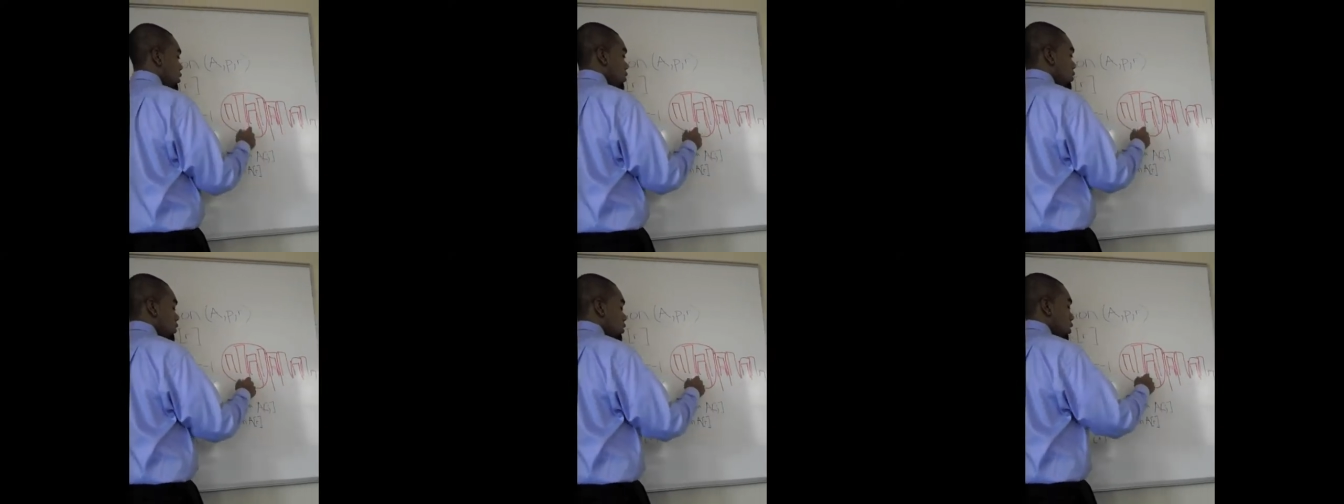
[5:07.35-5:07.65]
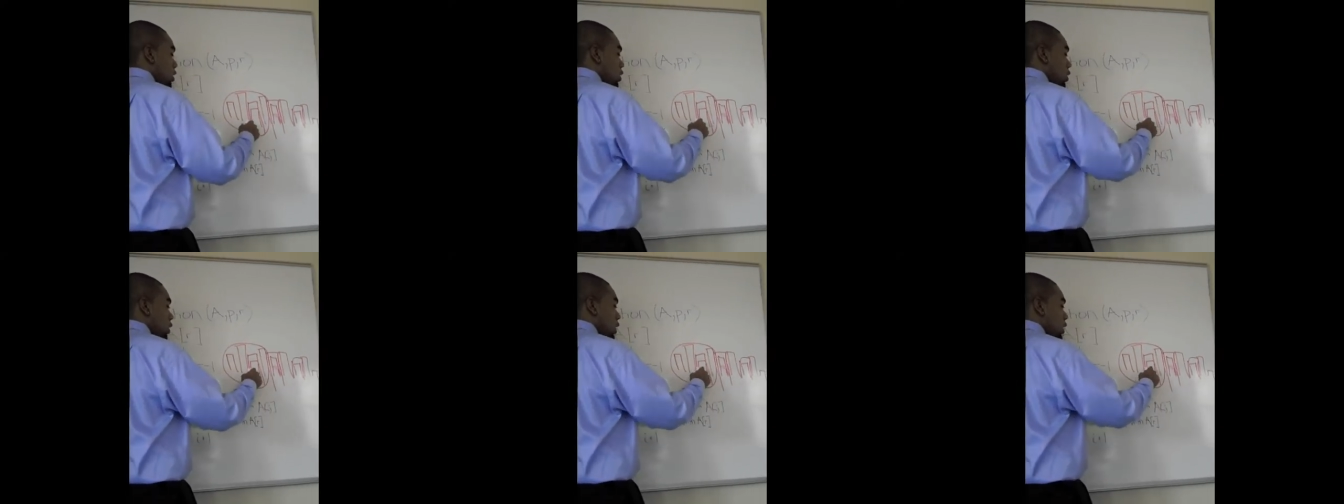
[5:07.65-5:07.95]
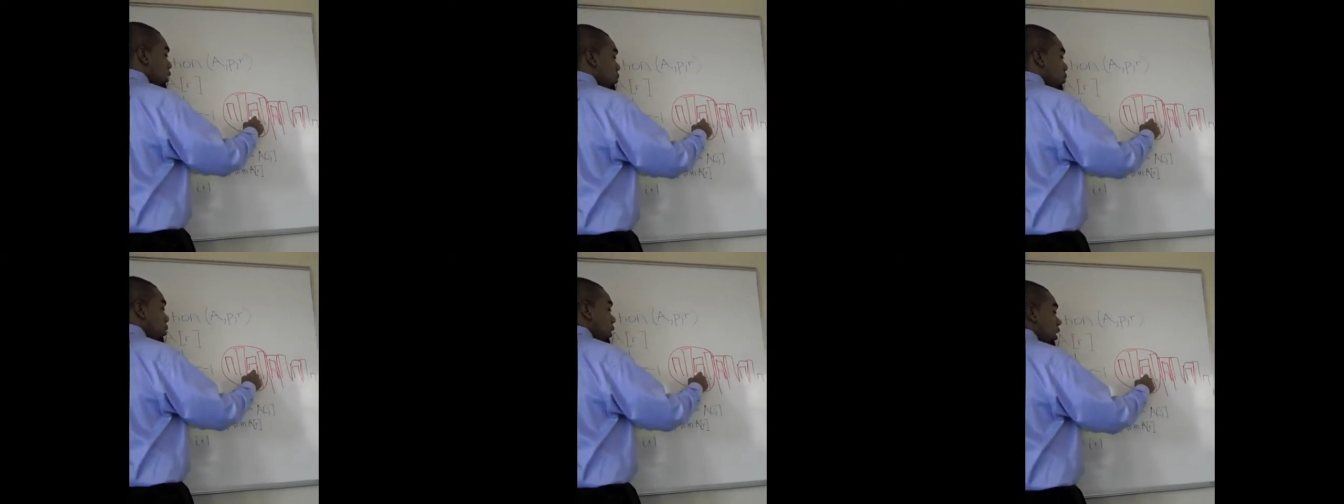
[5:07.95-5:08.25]
So it
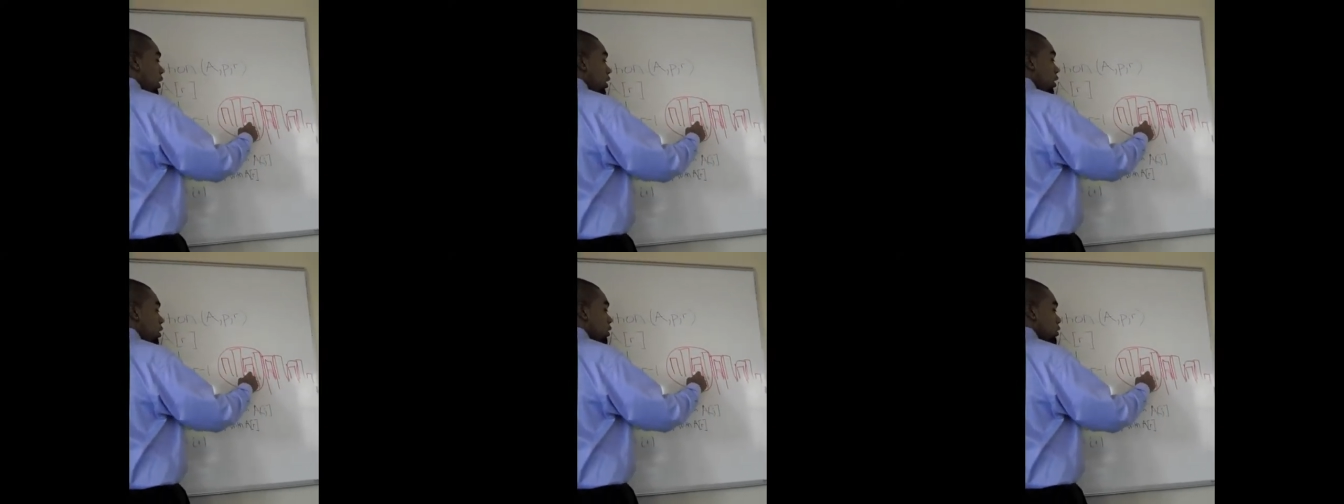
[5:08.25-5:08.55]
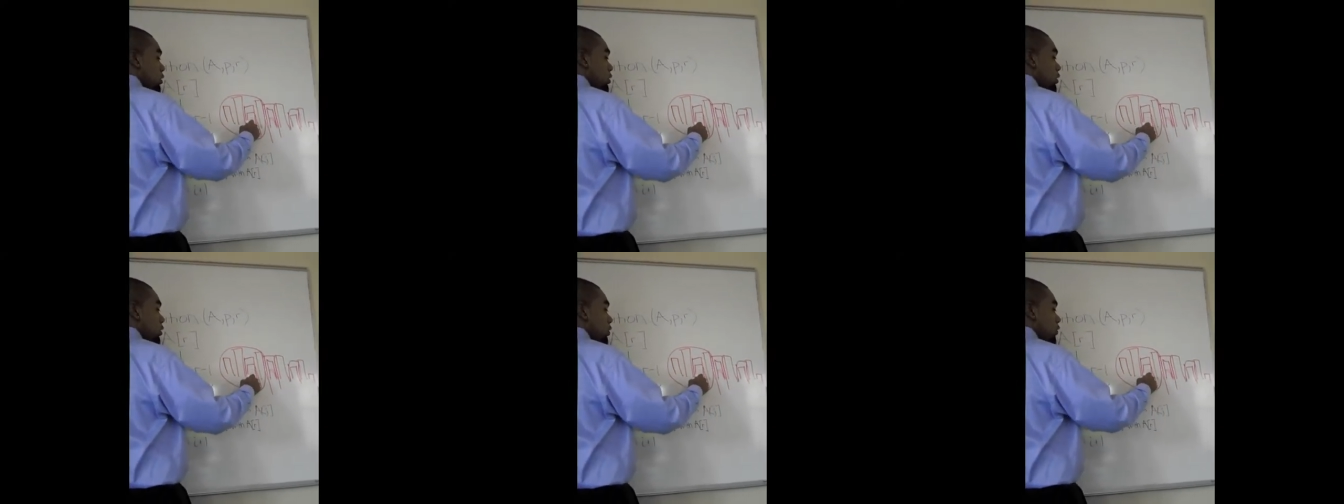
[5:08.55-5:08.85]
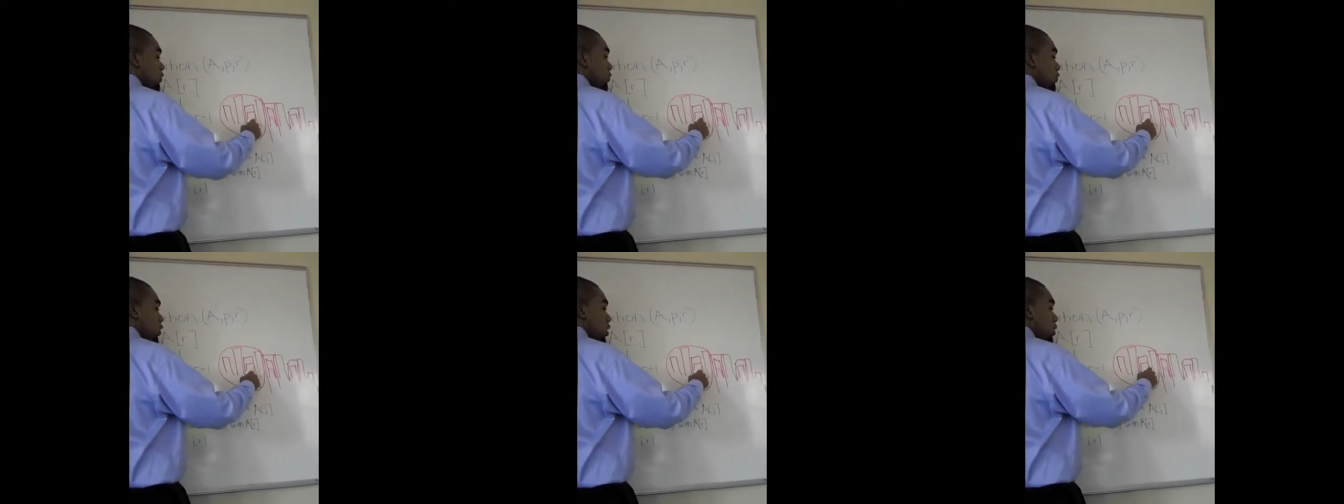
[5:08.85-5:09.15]
compares
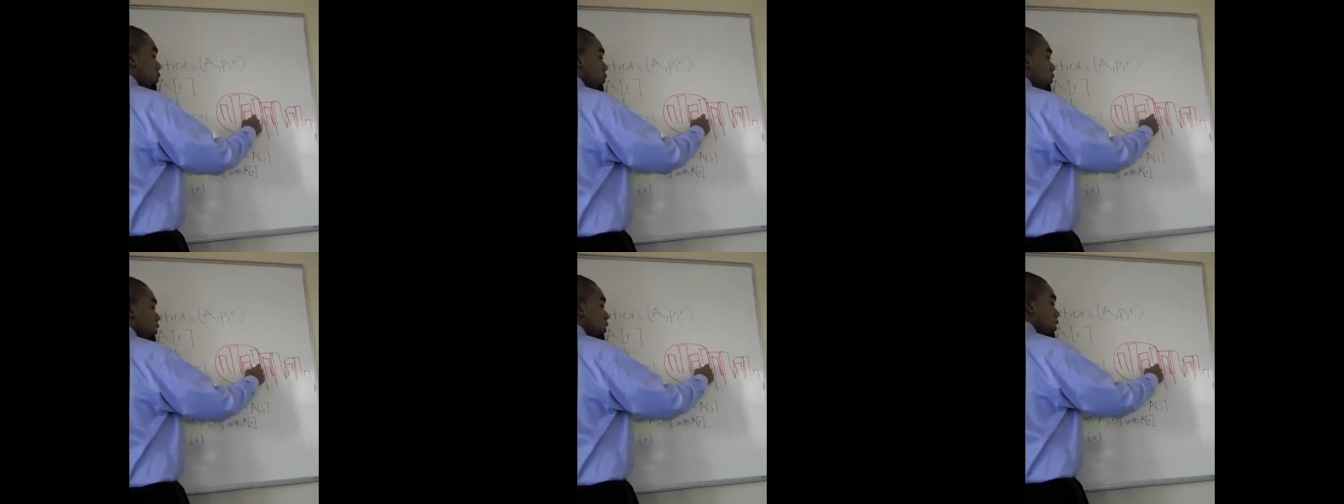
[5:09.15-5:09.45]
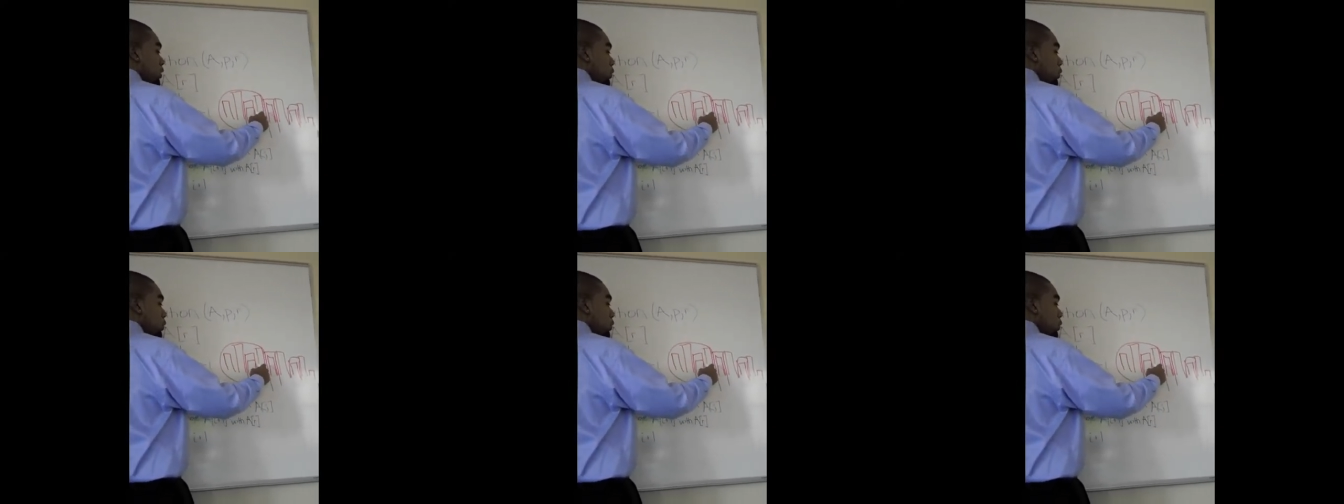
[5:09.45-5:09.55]
from this